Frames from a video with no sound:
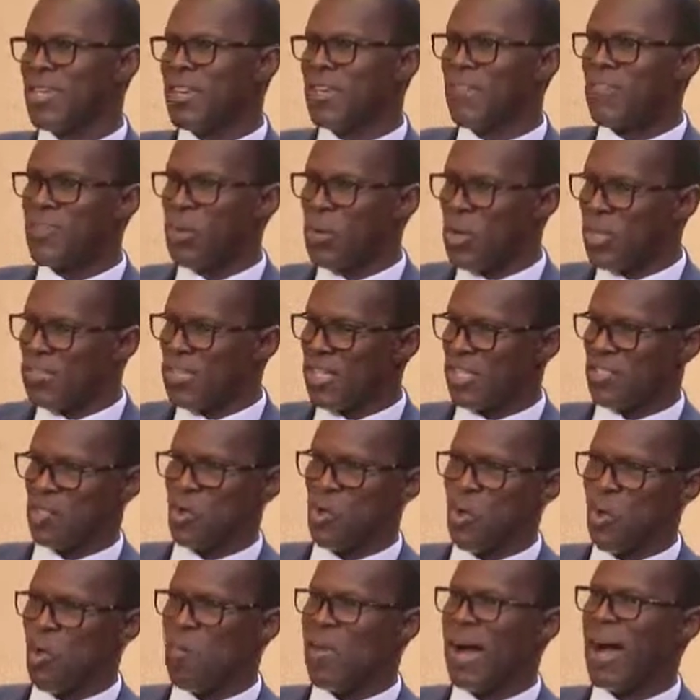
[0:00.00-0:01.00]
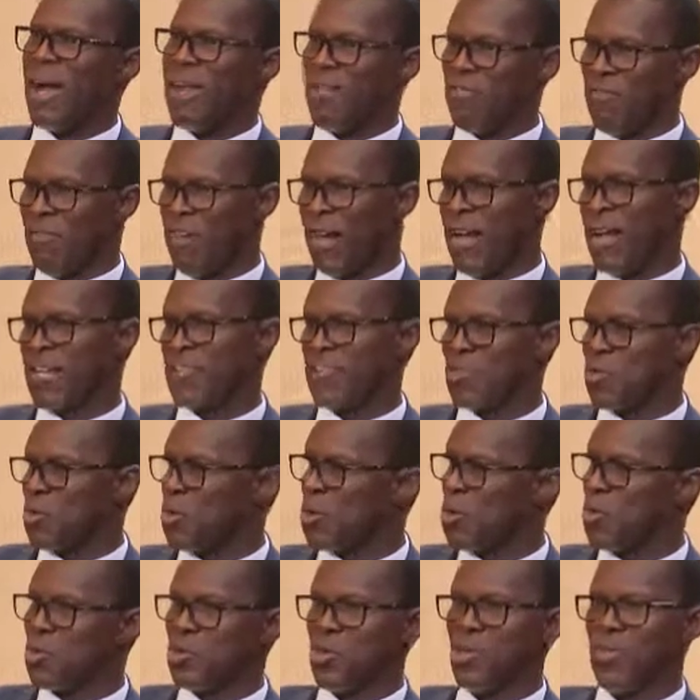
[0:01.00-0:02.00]
viewers at home are advised to
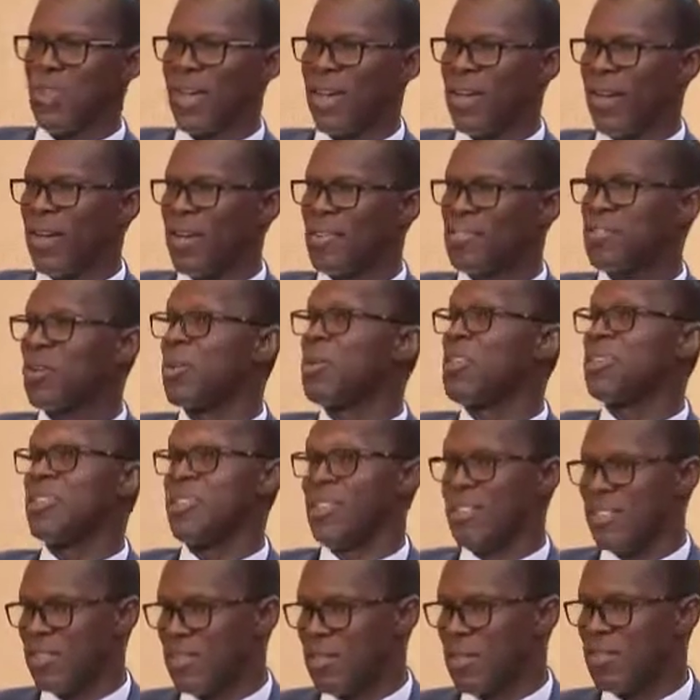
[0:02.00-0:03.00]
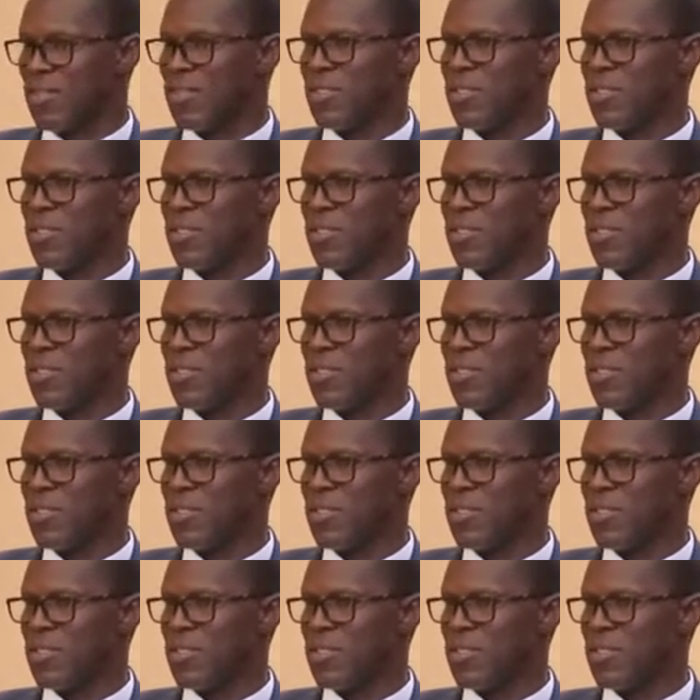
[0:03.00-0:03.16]
go to their solicitors